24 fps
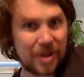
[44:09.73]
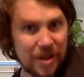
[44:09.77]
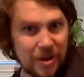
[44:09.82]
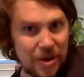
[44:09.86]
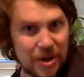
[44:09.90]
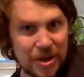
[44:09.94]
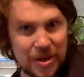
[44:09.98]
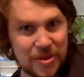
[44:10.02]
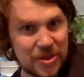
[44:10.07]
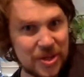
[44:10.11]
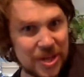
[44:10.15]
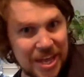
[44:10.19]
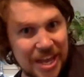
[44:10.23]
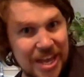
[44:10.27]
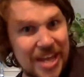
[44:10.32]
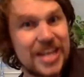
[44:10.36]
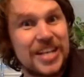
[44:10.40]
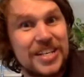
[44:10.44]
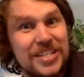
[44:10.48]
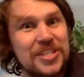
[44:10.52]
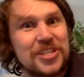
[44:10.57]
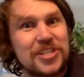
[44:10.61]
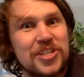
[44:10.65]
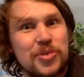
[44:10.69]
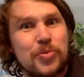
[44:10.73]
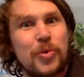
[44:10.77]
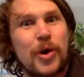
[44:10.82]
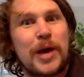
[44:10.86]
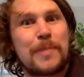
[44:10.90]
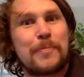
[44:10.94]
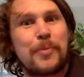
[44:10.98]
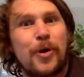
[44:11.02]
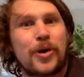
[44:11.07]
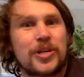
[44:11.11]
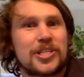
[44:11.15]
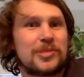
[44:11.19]
in the easiest way
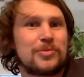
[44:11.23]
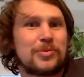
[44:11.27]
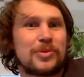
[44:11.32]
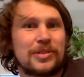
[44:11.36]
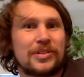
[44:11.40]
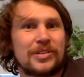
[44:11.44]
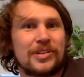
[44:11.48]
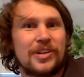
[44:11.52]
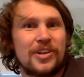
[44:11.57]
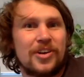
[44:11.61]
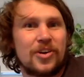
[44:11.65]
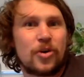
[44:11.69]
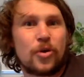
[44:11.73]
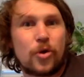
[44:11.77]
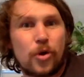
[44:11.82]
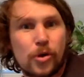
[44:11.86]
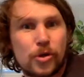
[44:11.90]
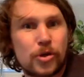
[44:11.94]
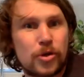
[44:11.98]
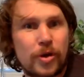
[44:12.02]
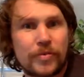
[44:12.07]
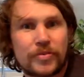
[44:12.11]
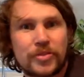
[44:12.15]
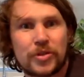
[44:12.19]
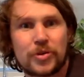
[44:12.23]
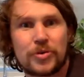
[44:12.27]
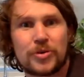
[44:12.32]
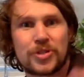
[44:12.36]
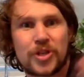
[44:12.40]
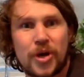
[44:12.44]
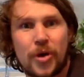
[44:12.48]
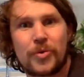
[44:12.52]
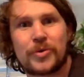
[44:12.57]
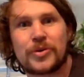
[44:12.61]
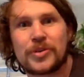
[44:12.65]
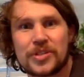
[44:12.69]
possible. All you have to do is
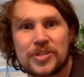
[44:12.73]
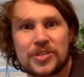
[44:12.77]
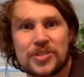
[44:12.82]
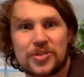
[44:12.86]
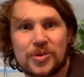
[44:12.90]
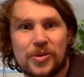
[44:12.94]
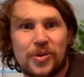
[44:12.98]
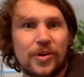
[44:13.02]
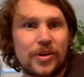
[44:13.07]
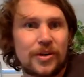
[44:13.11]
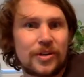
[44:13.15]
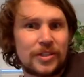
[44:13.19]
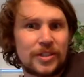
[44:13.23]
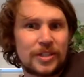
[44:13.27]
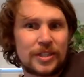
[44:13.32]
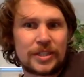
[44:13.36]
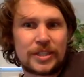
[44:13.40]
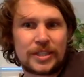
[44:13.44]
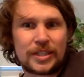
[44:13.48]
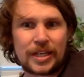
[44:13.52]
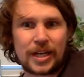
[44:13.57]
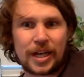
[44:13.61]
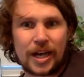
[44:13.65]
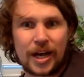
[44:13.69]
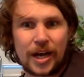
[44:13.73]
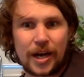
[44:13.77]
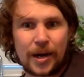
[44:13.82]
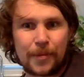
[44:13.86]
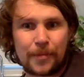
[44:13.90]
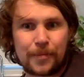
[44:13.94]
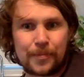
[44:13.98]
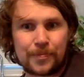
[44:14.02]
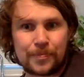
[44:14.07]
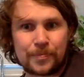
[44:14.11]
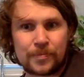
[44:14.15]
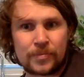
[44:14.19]
go into the store.
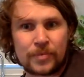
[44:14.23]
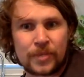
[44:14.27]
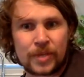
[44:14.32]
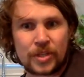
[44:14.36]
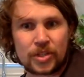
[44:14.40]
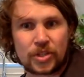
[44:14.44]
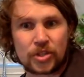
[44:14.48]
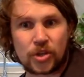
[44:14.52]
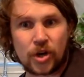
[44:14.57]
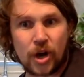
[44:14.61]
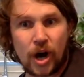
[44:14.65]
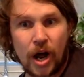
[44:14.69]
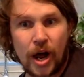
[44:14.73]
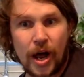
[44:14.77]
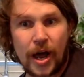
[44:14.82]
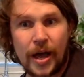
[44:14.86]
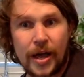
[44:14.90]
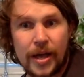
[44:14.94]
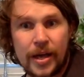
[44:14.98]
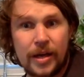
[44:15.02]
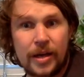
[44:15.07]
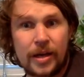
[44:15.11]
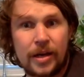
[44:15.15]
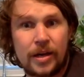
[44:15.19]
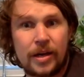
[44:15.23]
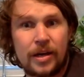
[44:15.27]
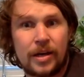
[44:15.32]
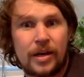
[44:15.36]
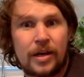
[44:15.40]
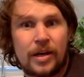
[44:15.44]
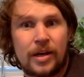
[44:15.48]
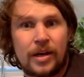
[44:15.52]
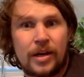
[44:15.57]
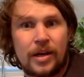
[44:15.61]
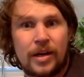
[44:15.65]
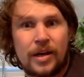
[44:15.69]
Try
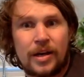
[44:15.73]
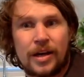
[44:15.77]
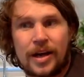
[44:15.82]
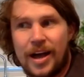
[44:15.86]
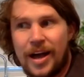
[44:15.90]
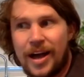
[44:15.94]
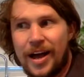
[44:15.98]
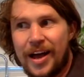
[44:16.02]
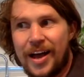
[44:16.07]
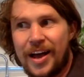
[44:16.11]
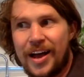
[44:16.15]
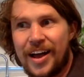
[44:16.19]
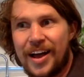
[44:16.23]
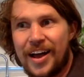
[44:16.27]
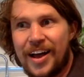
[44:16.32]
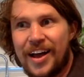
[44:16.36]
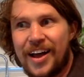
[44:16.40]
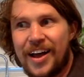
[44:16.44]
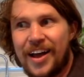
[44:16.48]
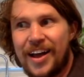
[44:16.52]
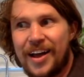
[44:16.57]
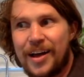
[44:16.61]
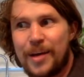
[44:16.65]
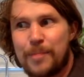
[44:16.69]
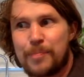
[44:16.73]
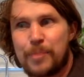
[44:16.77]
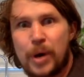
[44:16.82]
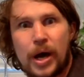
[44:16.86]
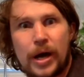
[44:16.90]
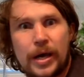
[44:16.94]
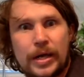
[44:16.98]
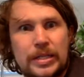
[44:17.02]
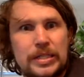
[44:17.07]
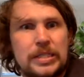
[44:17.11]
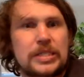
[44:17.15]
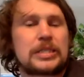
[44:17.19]

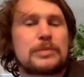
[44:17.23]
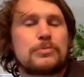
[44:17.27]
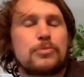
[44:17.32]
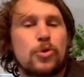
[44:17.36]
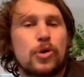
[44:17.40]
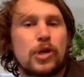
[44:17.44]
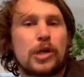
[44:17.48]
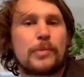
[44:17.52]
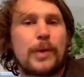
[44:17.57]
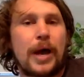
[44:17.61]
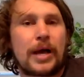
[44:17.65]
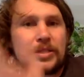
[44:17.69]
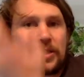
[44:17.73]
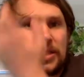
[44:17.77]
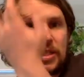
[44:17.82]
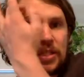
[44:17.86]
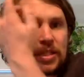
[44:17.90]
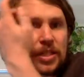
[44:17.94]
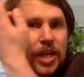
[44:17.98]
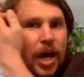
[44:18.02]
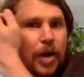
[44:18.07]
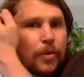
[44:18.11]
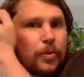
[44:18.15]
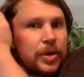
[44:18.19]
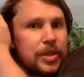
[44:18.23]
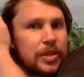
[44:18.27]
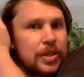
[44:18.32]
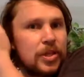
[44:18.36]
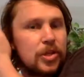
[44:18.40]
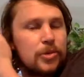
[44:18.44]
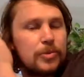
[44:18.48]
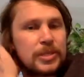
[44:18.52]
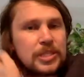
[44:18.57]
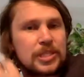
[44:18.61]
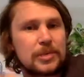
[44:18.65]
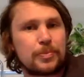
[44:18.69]
buying small amounts to start with, and
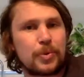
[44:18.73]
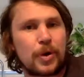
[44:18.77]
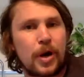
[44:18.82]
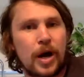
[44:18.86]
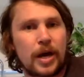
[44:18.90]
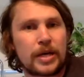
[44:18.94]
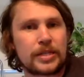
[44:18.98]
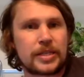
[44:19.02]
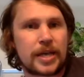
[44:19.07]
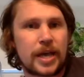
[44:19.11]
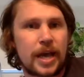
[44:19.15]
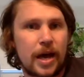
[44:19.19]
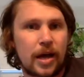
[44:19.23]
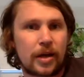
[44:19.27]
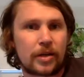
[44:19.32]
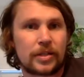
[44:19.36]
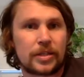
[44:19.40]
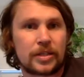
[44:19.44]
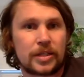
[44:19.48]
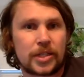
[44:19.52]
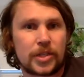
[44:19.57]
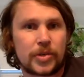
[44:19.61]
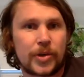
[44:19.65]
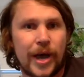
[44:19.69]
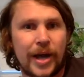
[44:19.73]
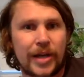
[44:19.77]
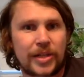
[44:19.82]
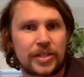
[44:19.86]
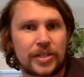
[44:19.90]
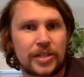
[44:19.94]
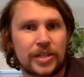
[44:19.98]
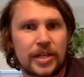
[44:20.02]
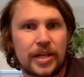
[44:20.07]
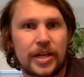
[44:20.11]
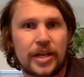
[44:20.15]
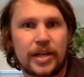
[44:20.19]
you'll be surprised how little you
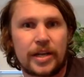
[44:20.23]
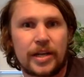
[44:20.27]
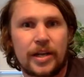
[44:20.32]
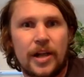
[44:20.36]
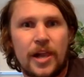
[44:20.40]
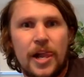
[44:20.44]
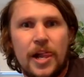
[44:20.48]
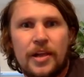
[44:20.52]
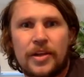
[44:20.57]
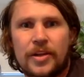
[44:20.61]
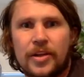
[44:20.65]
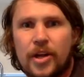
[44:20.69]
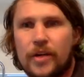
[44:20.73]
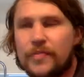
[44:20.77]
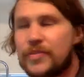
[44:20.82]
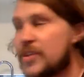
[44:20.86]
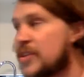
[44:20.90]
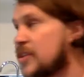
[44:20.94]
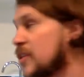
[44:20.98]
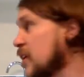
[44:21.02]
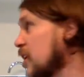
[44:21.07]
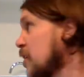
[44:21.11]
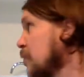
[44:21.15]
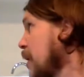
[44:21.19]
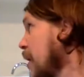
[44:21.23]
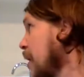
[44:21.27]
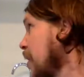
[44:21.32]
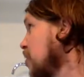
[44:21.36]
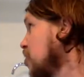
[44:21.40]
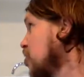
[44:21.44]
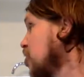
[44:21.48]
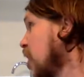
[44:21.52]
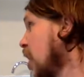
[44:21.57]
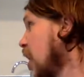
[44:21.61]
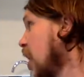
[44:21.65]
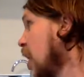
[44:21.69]
actually need. If you think about a
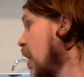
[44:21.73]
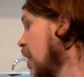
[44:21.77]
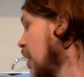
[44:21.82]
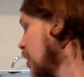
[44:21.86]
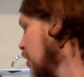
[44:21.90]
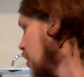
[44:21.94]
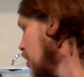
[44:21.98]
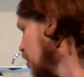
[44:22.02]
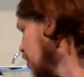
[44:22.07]
jar,